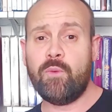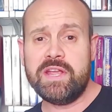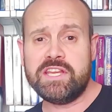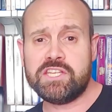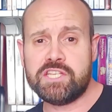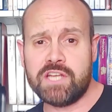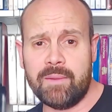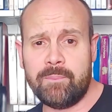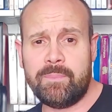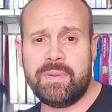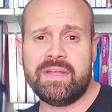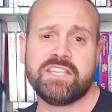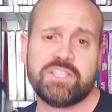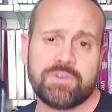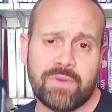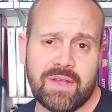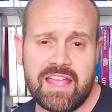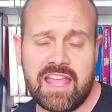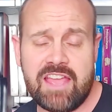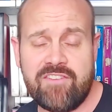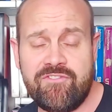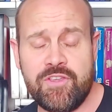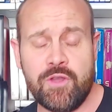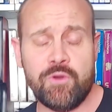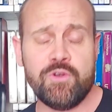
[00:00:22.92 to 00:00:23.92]
we jump into it,
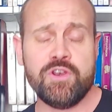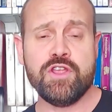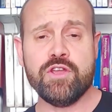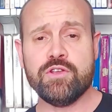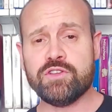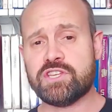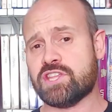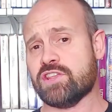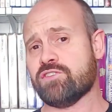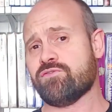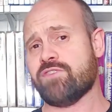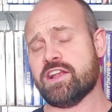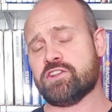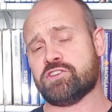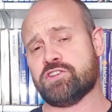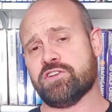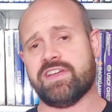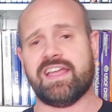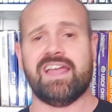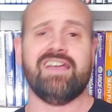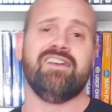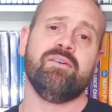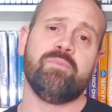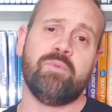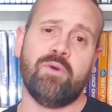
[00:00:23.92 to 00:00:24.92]
if you're new to the Retro
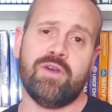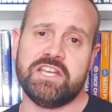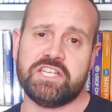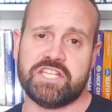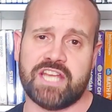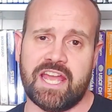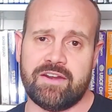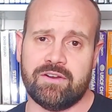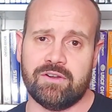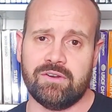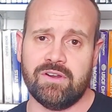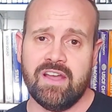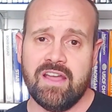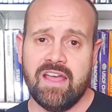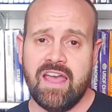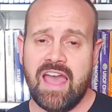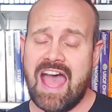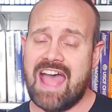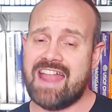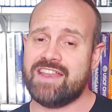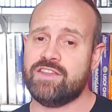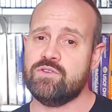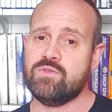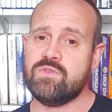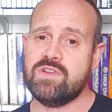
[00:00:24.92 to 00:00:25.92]
Gamer Boy channel
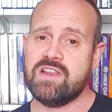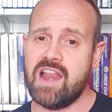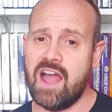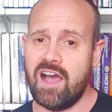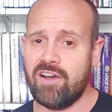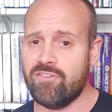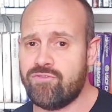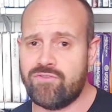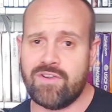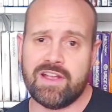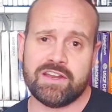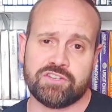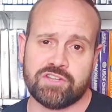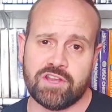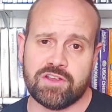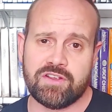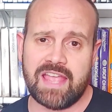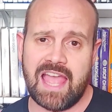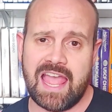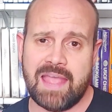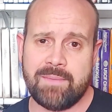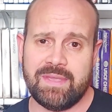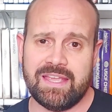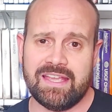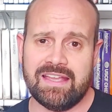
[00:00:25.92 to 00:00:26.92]
and you love retro
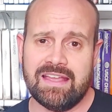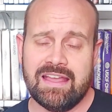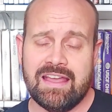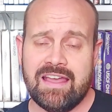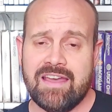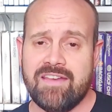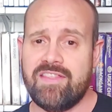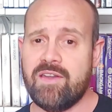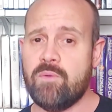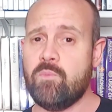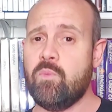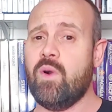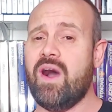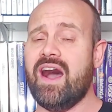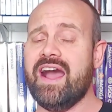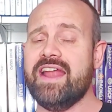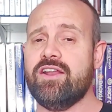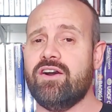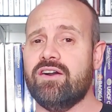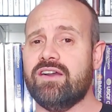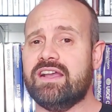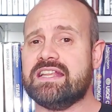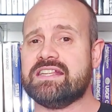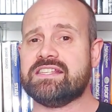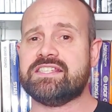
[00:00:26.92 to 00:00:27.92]
gaming, then why
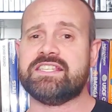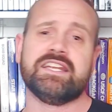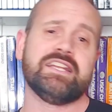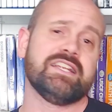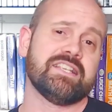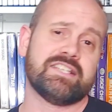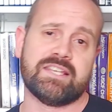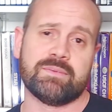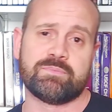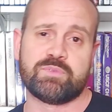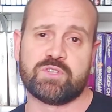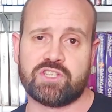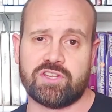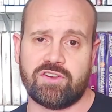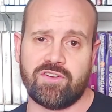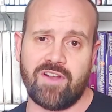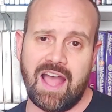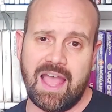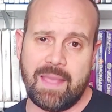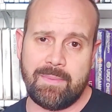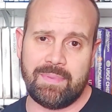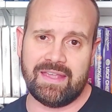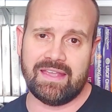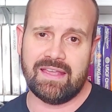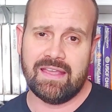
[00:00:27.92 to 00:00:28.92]
not consider
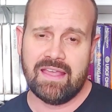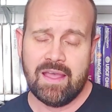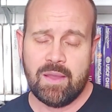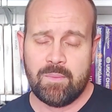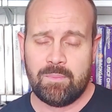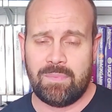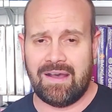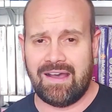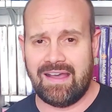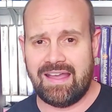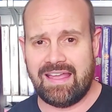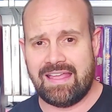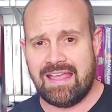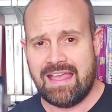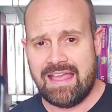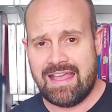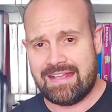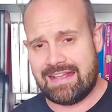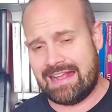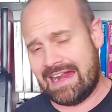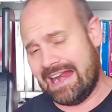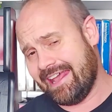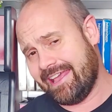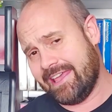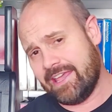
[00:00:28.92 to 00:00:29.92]
subscribing by
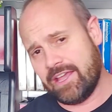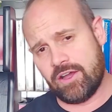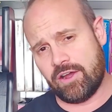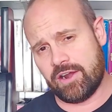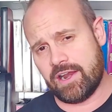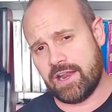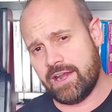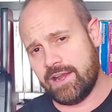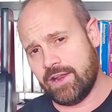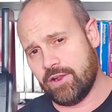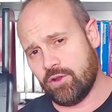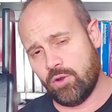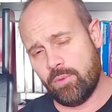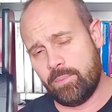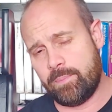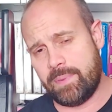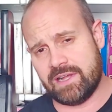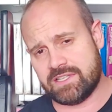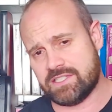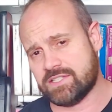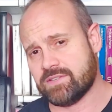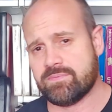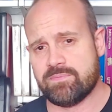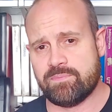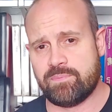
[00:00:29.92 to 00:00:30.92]
clicking on a little
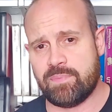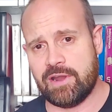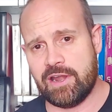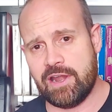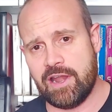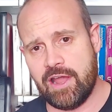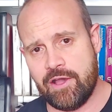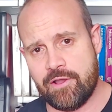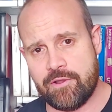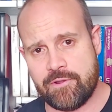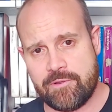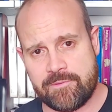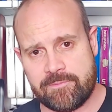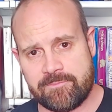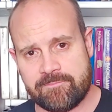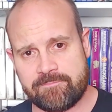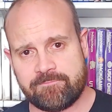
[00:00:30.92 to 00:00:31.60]
button below.